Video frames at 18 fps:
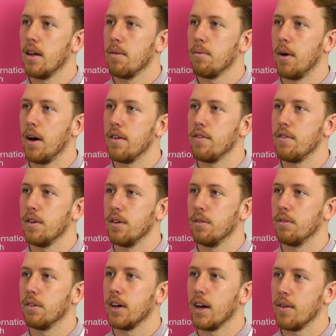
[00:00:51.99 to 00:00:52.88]
but I
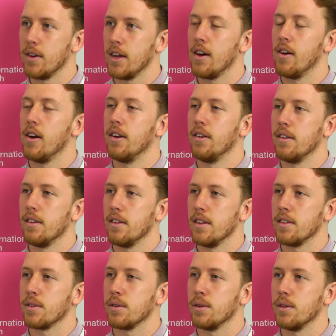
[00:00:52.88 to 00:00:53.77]
feel coming here in
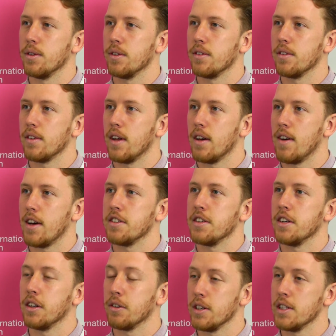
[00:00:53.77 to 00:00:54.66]
this course, I've
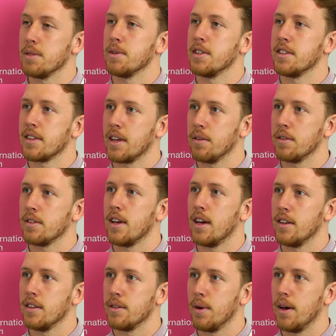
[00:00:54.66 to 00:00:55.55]
actually increased my skill
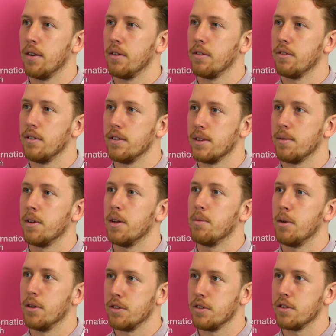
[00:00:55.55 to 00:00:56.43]
set as well through some of the
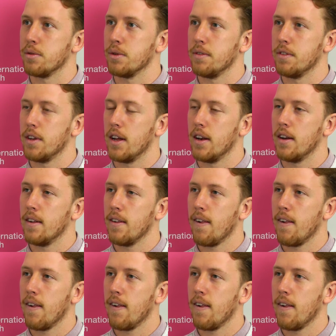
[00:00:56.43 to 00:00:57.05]
modules we've done.